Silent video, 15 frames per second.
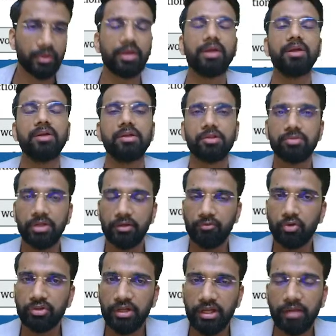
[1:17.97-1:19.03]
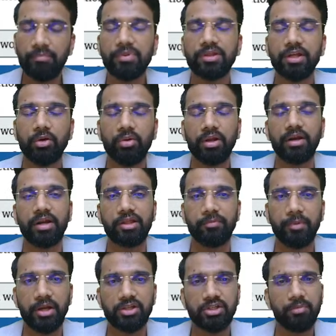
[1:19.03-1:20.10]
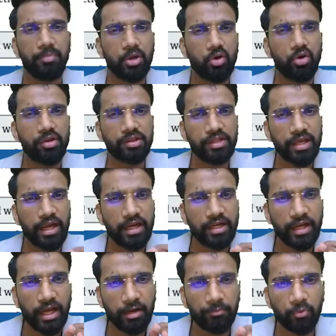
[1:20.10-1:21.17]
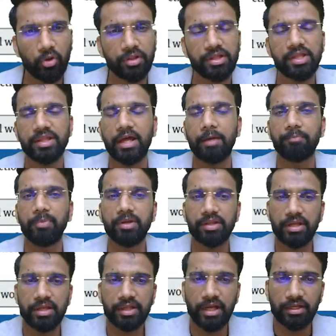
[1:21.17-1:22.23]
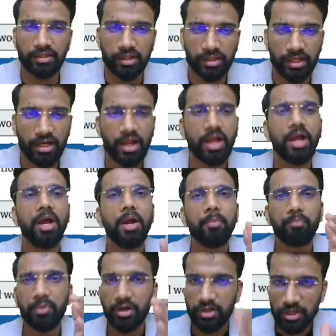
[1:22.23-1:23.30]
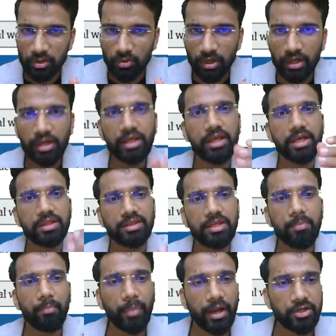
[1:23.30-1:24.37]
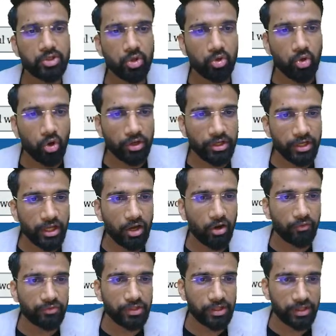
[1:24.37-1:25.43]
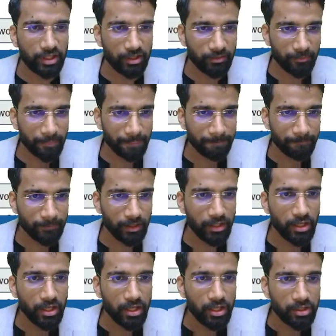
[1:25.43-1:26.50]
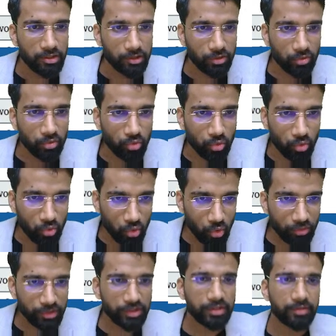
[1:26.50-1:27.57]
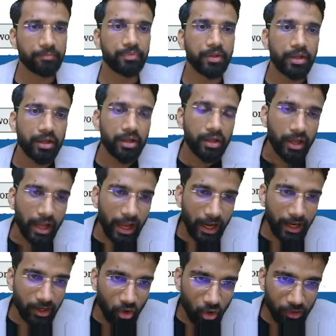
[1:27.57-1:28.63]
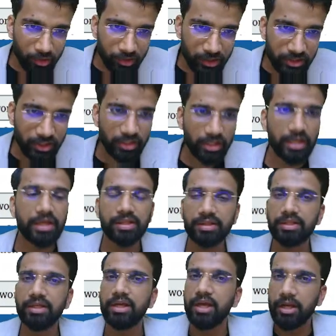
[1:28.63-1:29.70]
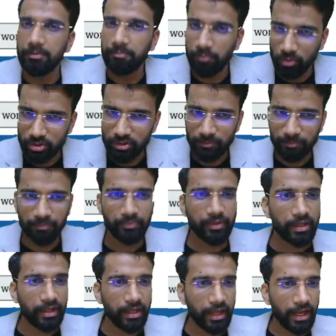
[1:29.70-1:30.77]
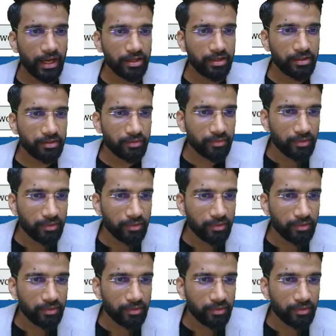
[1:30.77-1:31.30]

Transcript: Okay, so therefore the name cellular respiration, because the entire process happens inside the cell, particularly in the mitochondria of the cell. Okay, so glucose and oxygen is the input, and